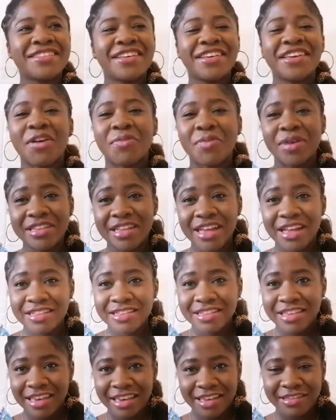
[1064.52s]
So yeah, my
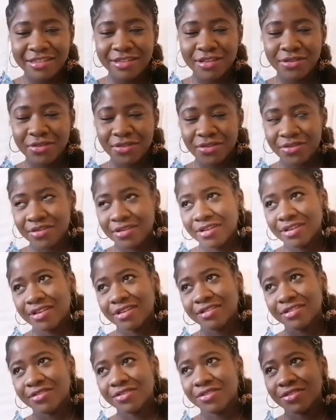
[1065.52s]
dad kicked the dog
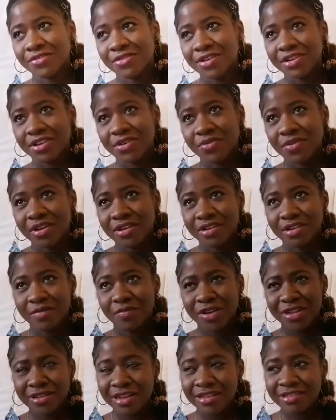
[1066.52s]
and the dog ran away. And
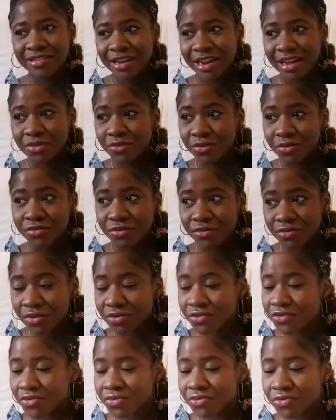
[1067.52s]
then my dad said, "I told you
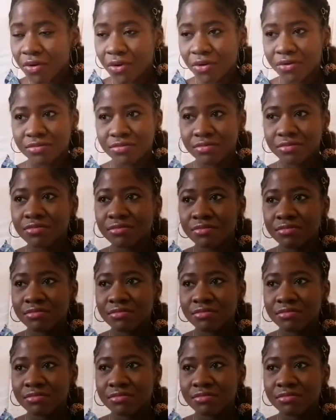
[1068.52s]
not to run.